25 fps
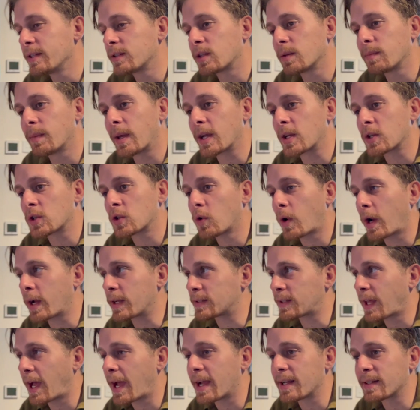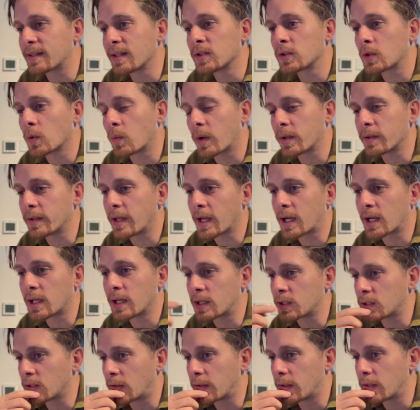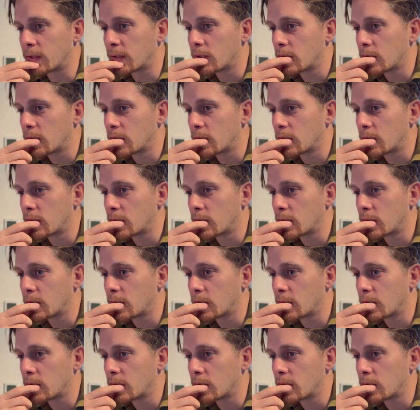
to make sure I tie it into what they clicked on.